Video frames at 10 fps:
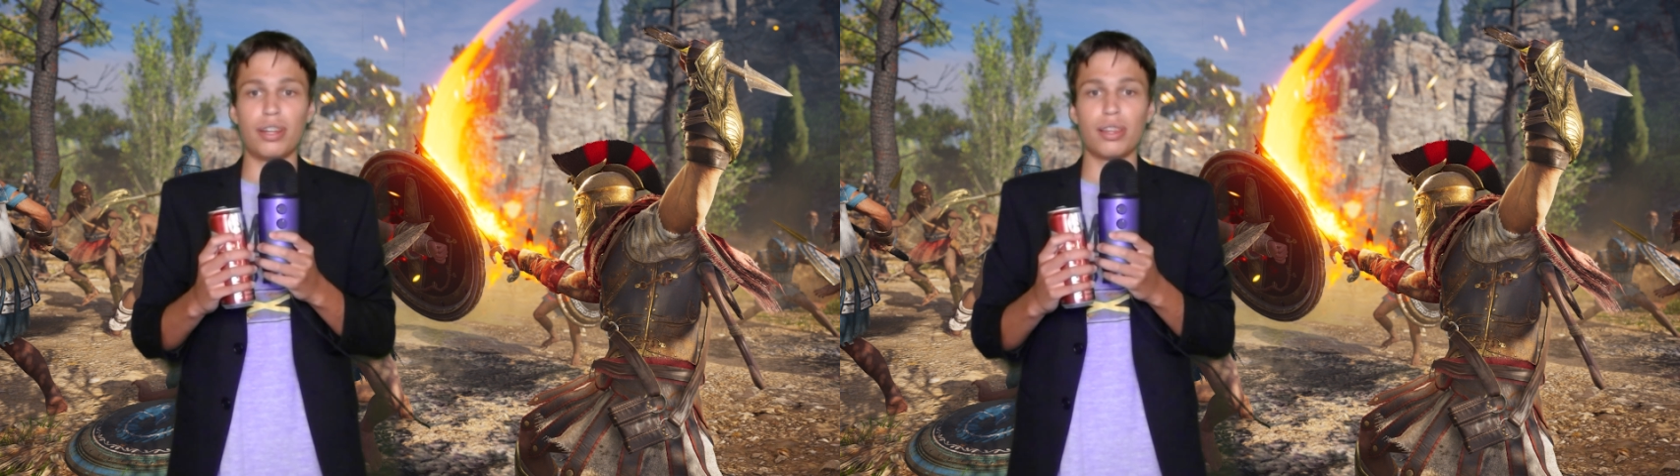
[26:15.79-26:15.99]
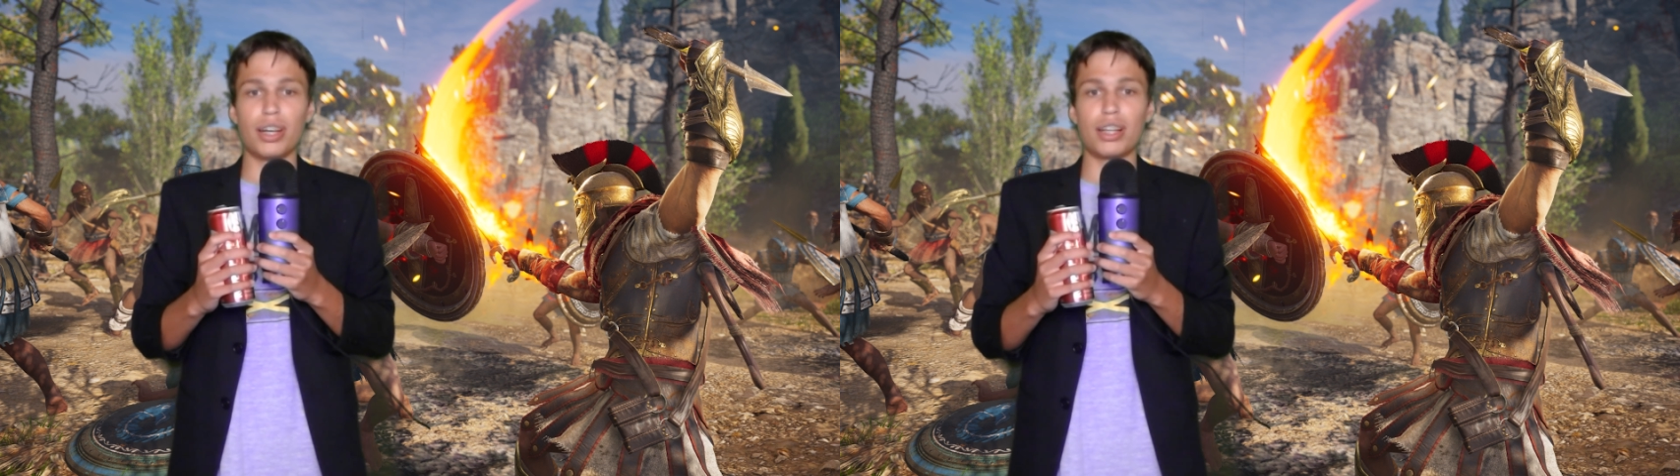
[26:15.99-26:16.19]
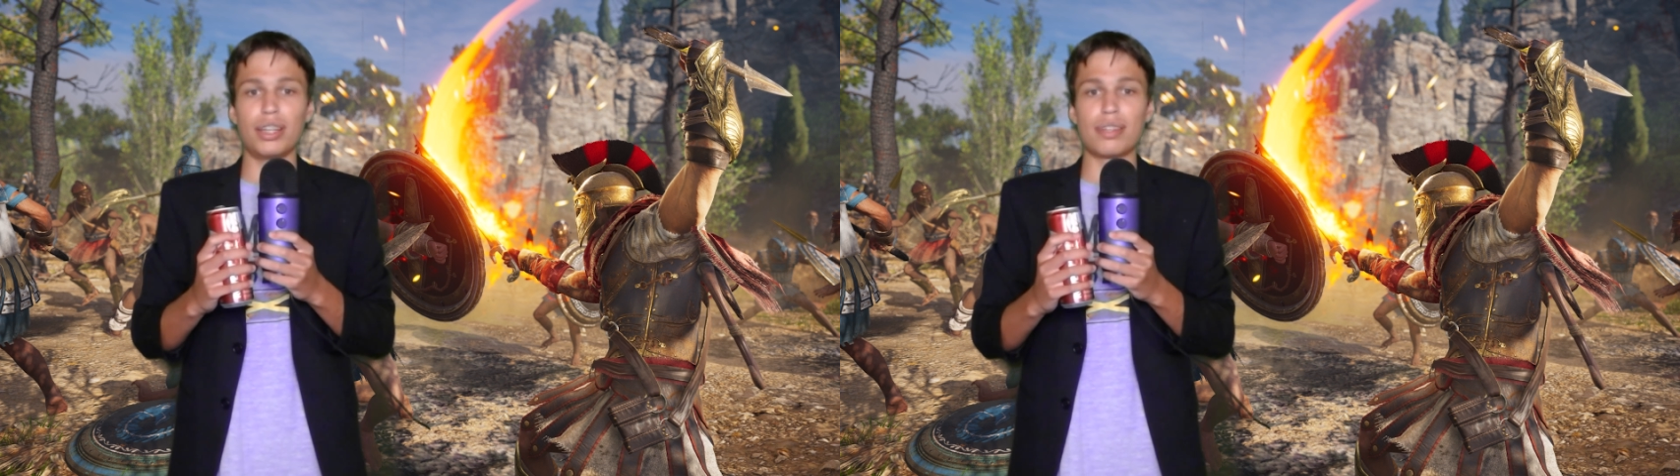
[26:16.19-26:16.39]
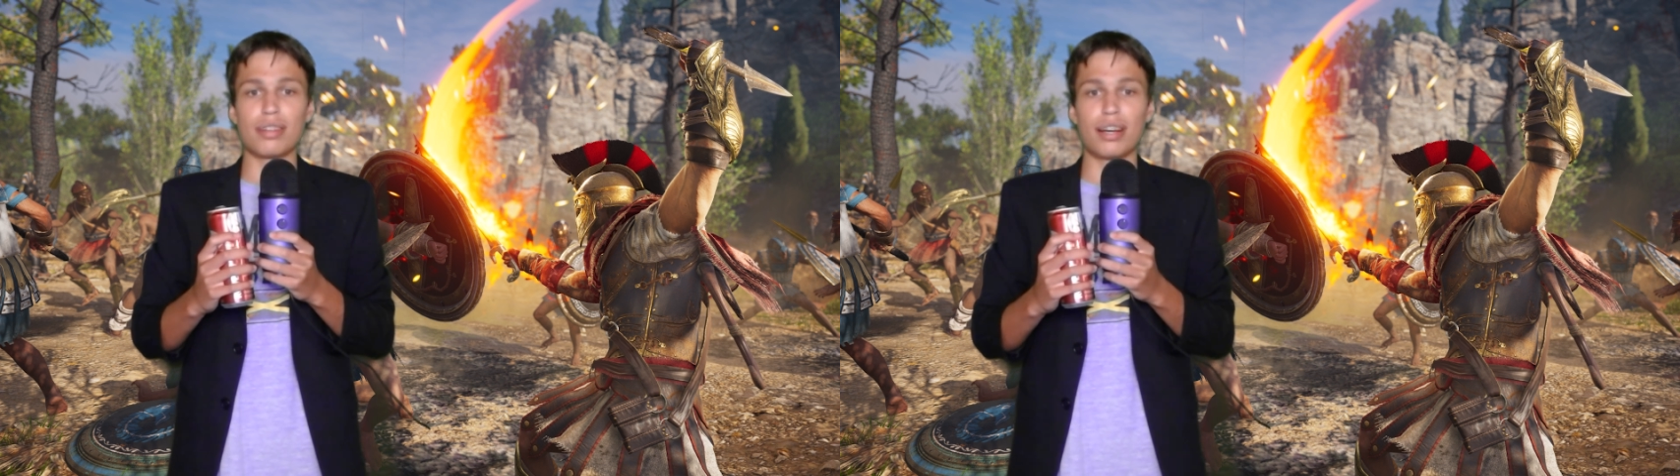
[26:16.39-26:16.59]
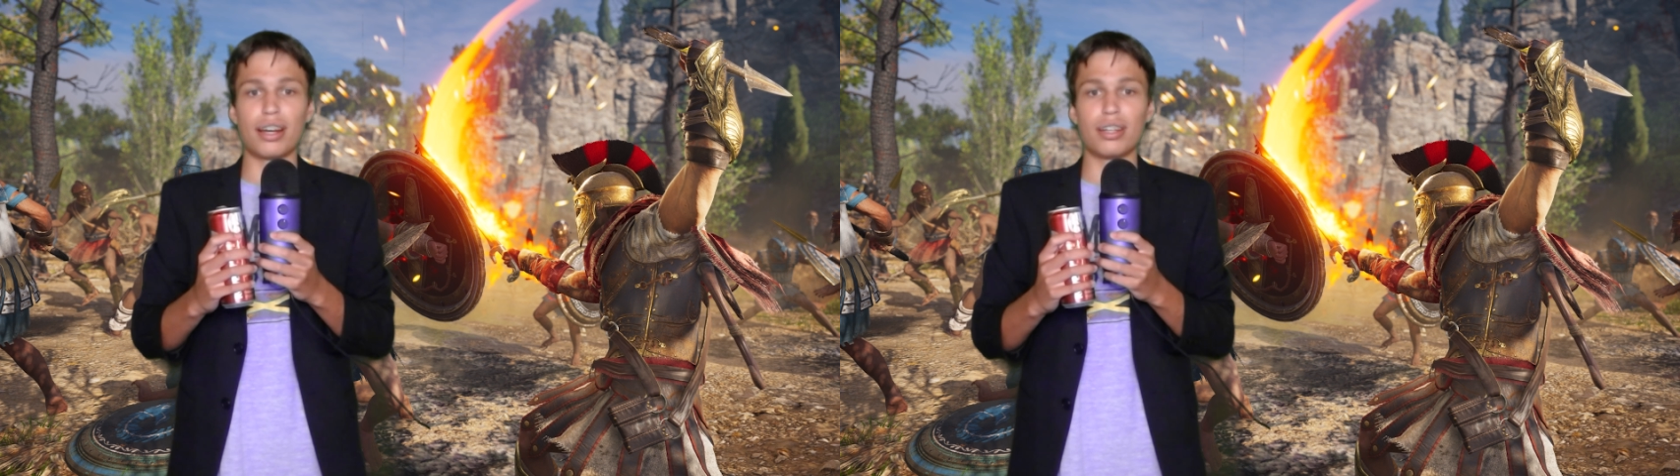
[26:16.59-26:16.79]
and luckily
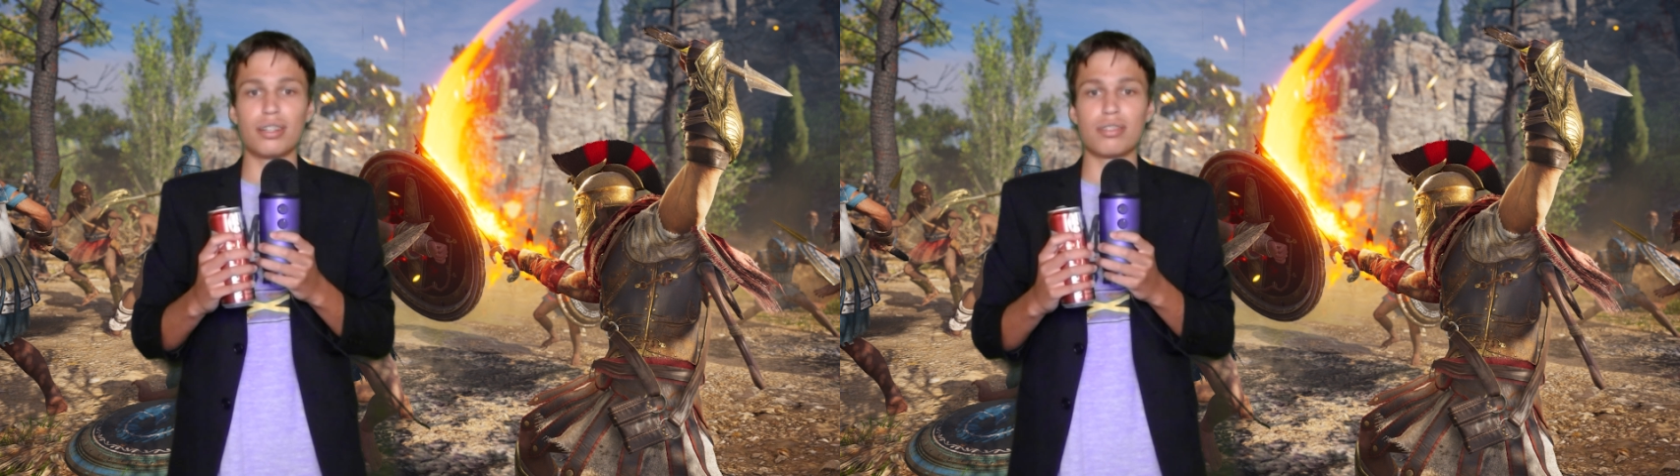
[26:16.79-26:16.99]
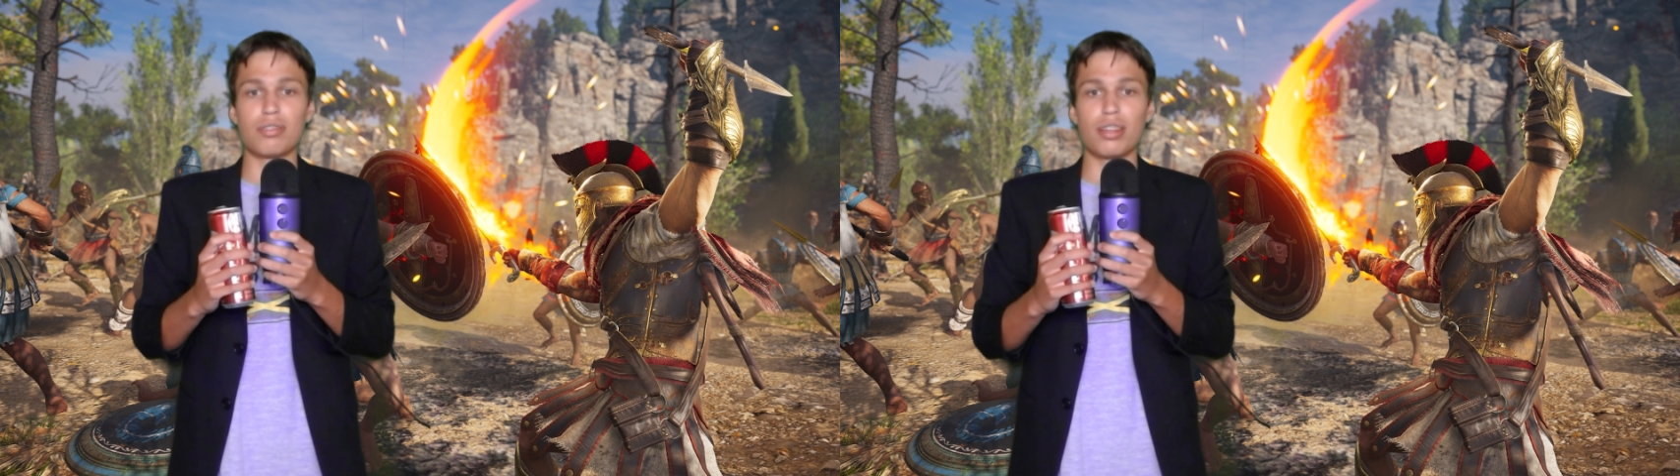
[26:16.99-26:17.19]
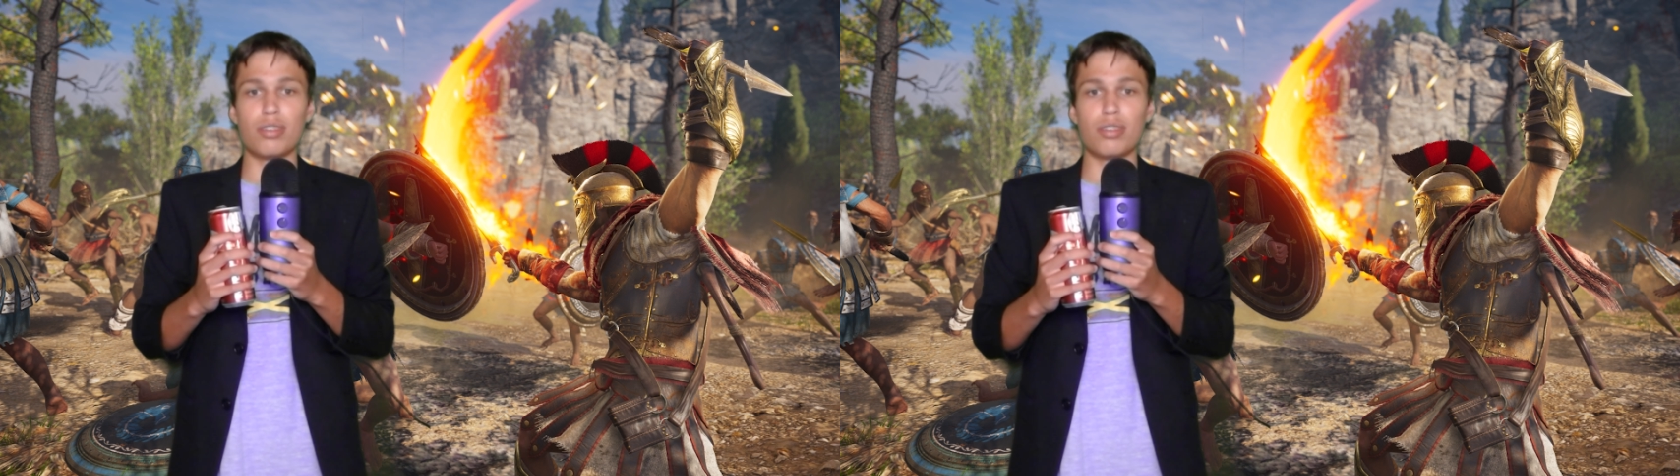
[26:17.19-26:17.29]
designed so that